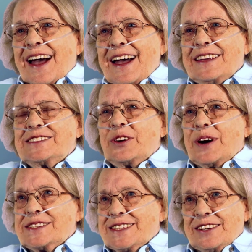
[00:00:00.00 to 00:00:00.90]
And so
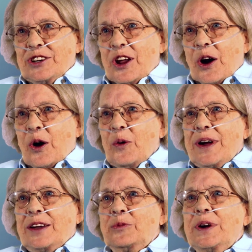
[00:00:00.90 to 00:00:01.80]
I said no,
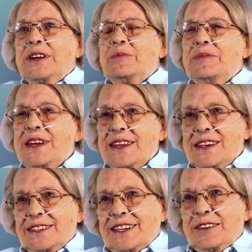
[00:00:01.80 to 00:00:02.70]
and we
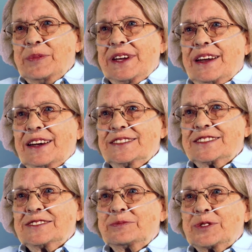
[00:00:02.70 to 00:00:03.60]
immediately began
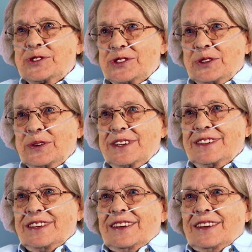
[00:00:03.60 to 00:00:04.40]
to pursue it.